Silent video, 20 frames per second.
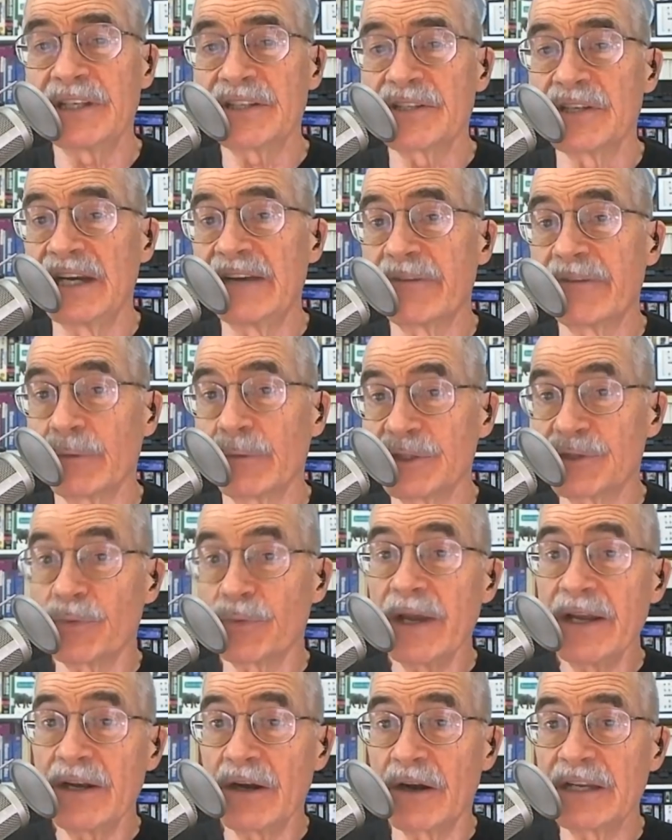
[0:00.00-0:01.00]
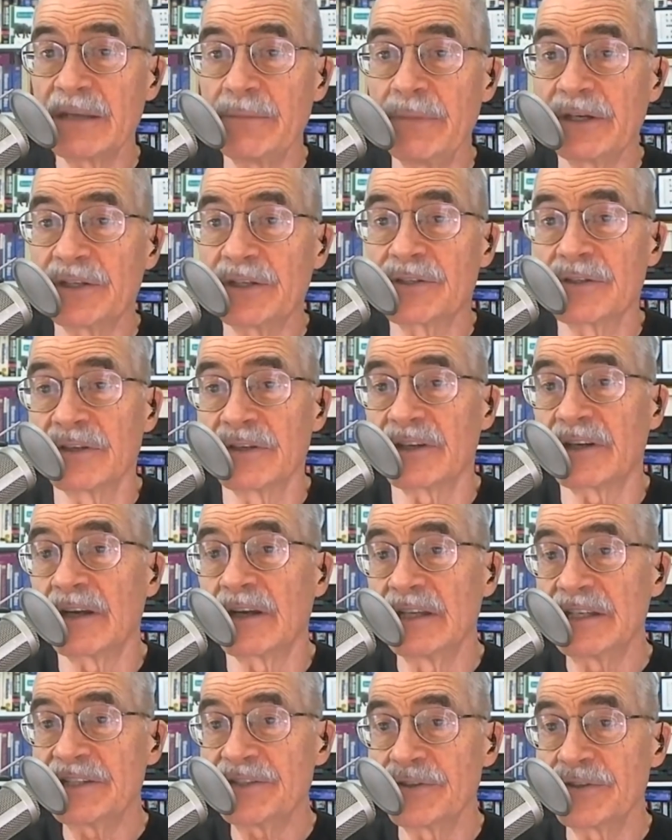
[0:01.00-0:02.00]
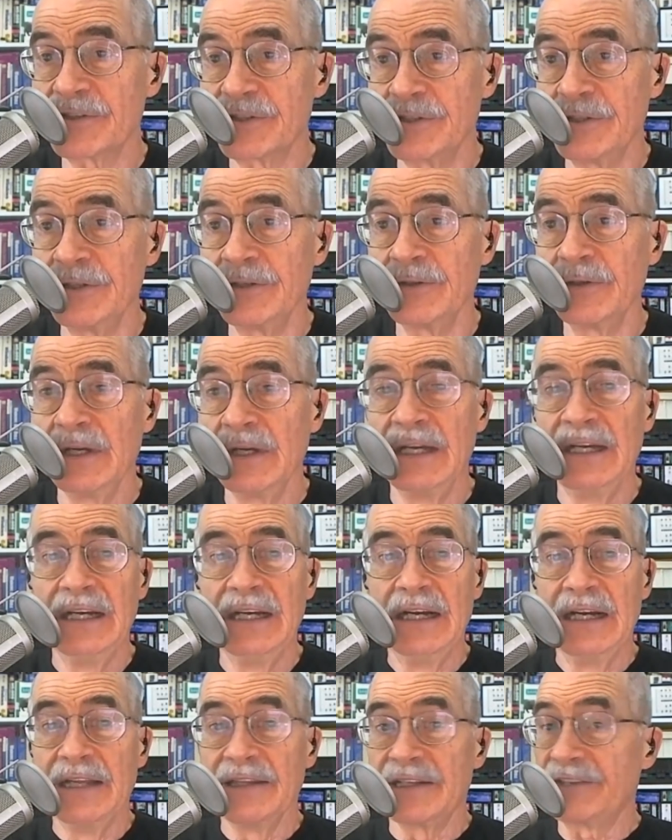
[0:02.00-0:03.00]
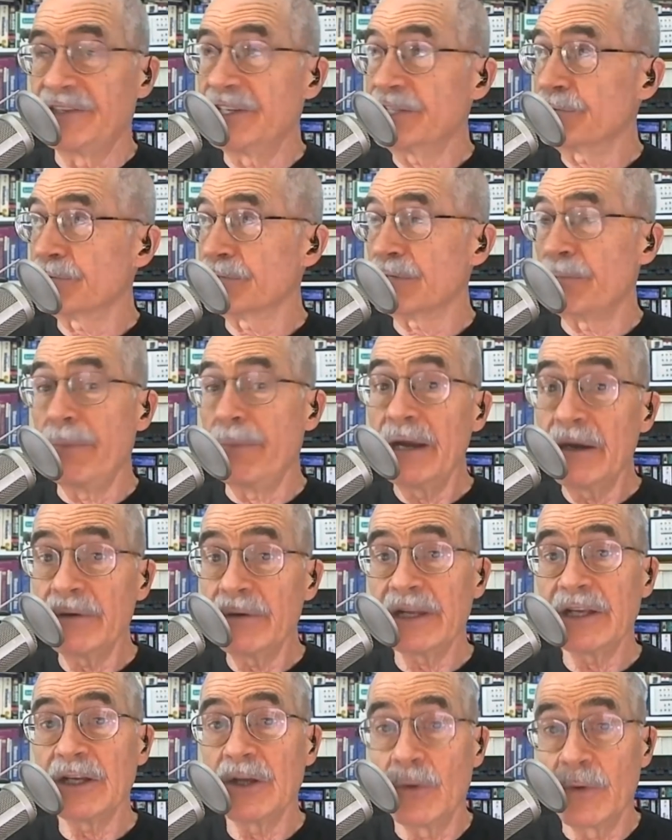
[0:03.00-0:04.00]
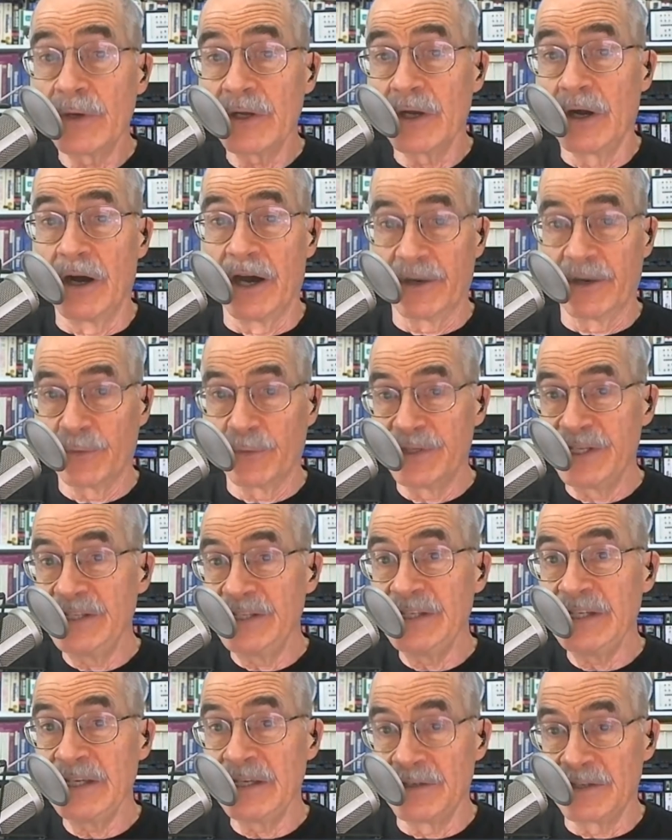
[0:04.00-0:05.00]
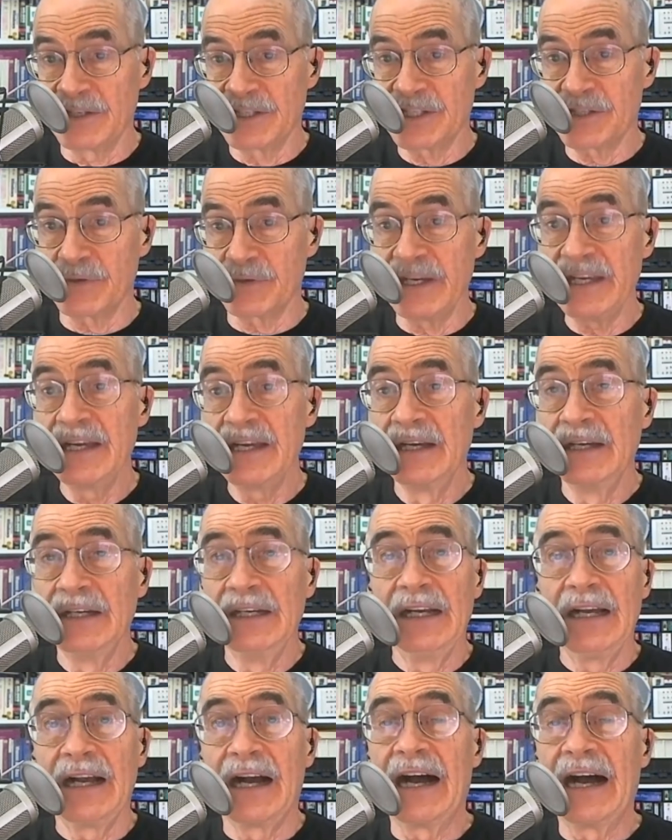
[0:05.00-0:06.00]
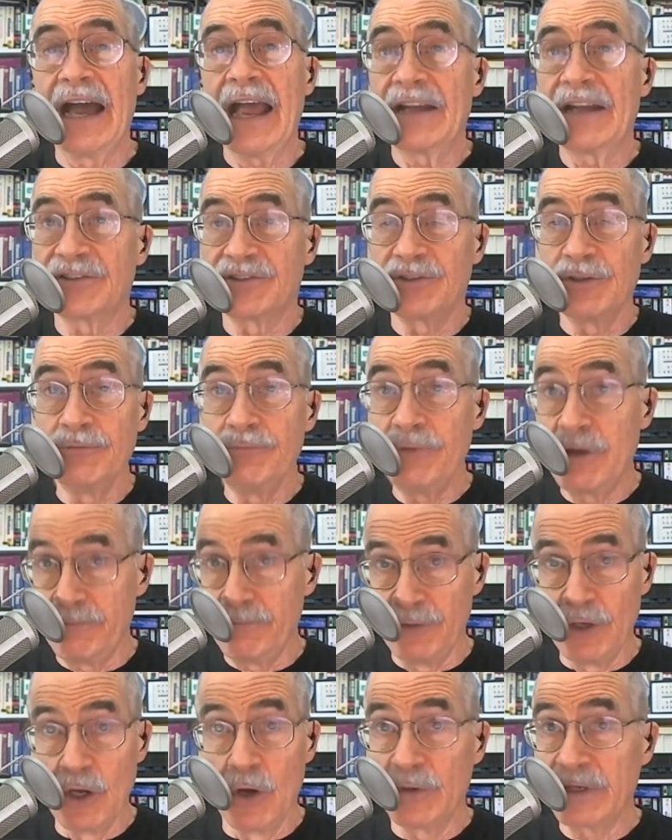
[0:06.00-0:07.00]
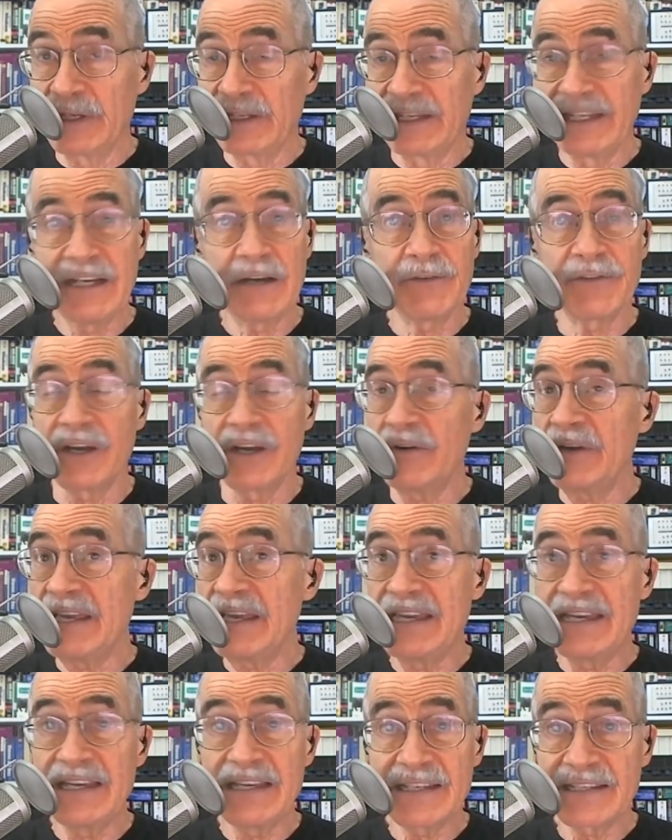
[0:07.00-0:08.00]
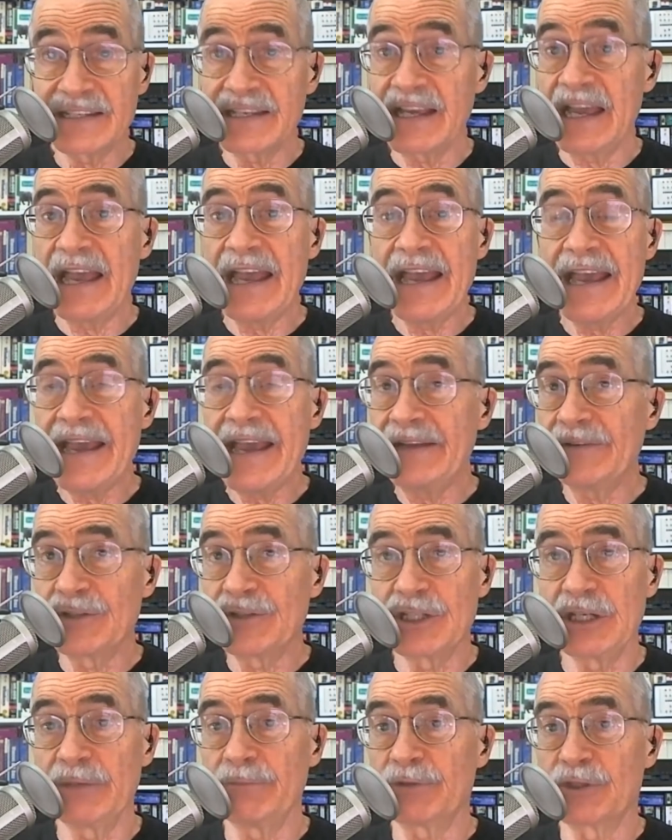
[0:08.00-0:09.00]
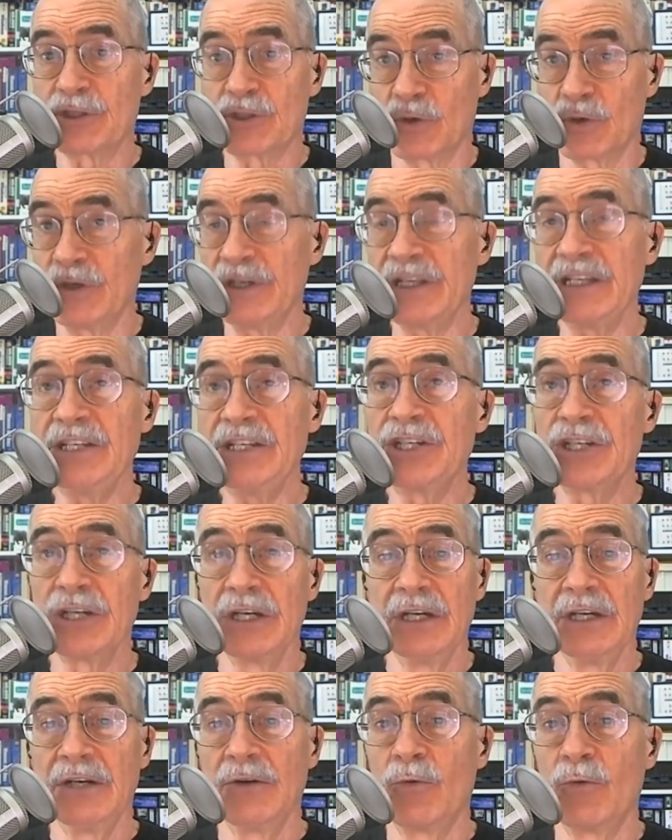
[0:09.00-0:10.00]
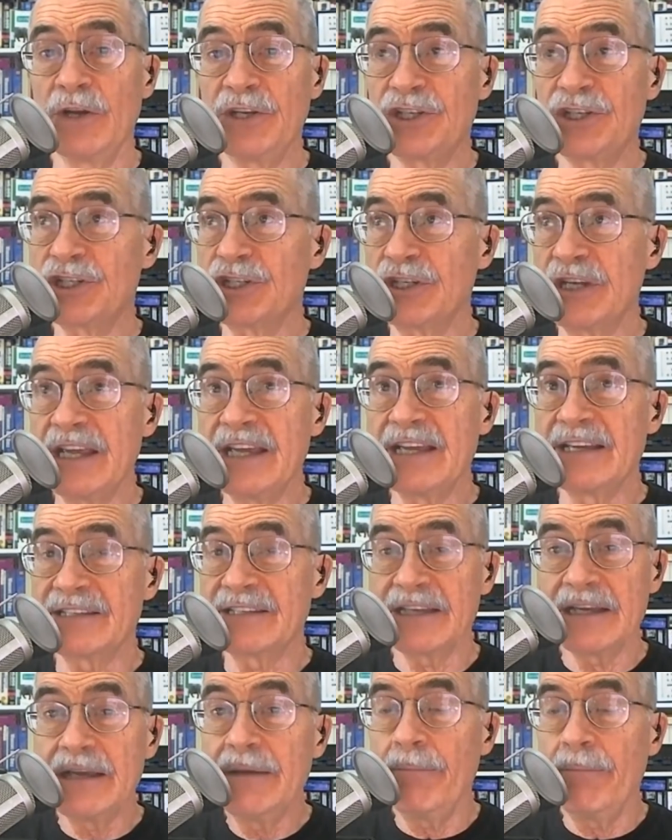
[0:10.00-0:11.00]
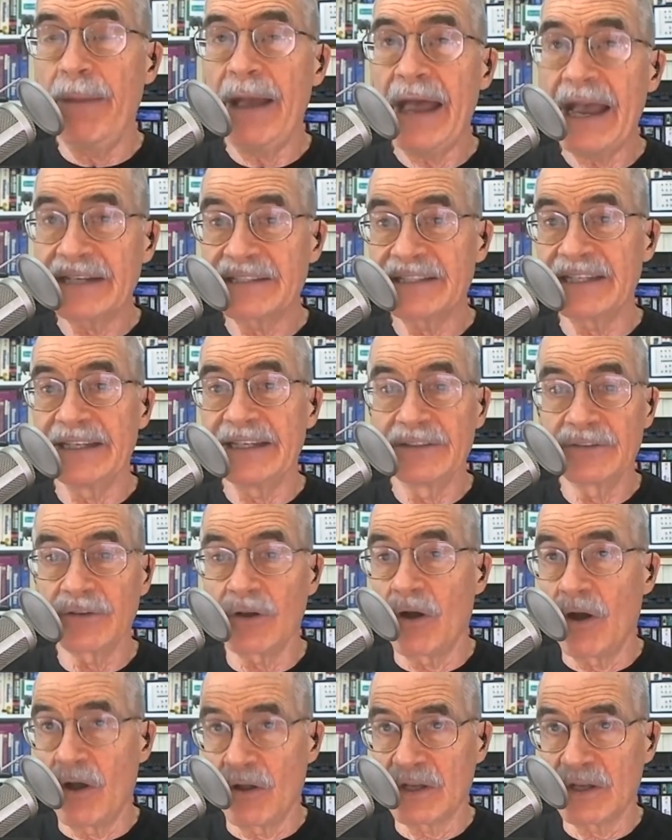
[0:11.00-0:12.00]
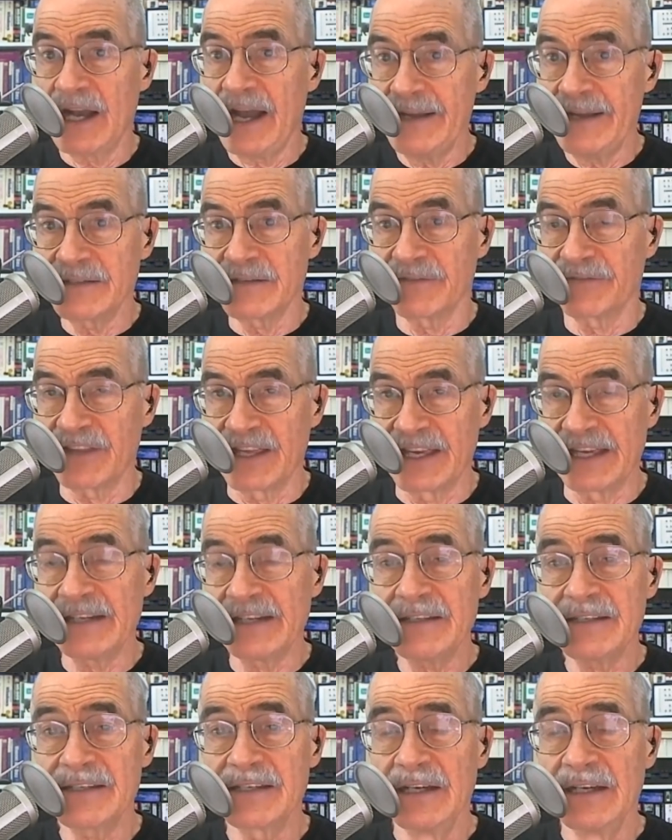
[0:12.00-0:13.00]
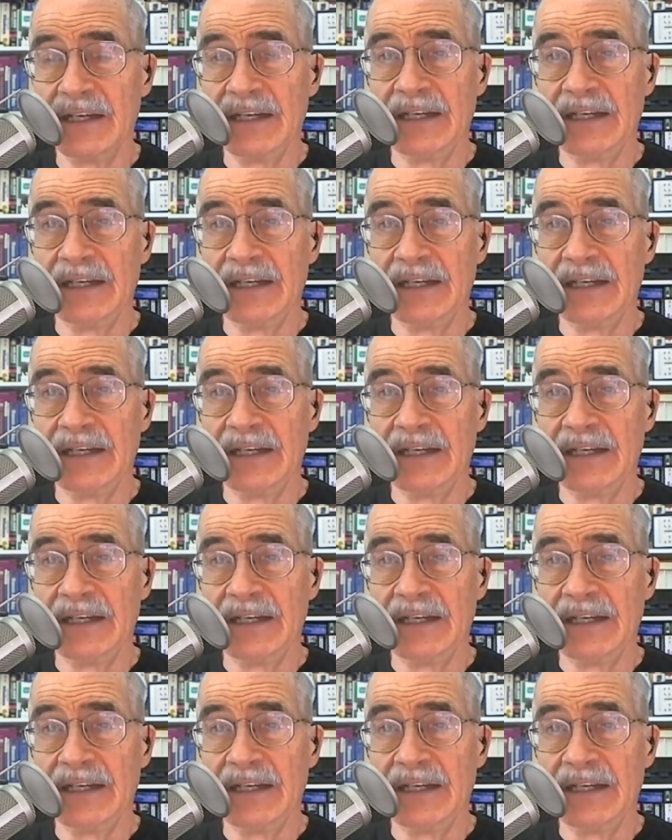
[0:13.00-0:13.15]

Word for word: this on everyone's radar to make sure that our listeners knew that this was apparently going on within the industry. As you noted, Leo, there is a chip shortage, which is impacting all kinds of things,